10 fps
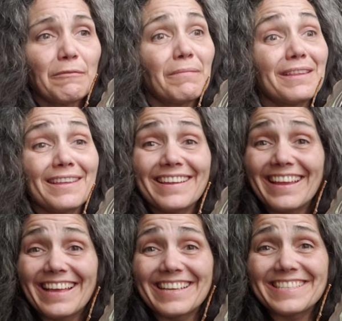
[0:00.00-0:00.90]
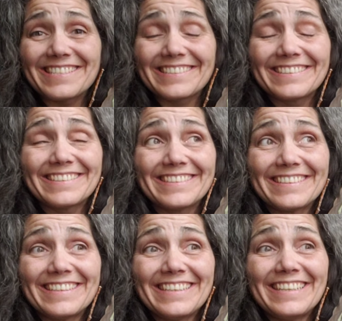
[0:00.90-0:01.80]
But the thing is,
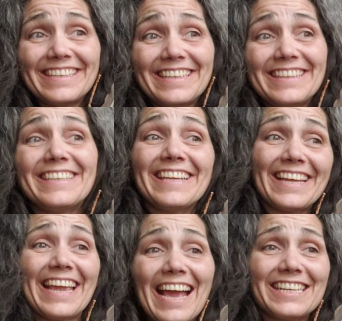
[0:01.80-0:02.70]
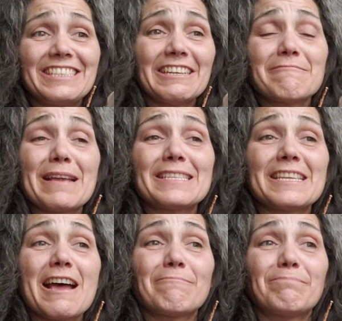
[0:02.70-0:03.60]
the little cashier messed
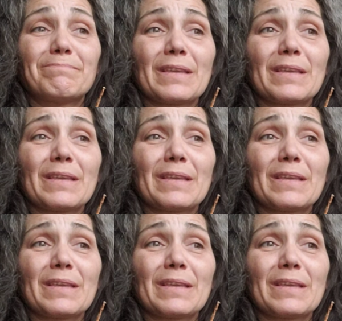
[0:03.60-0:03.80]
up.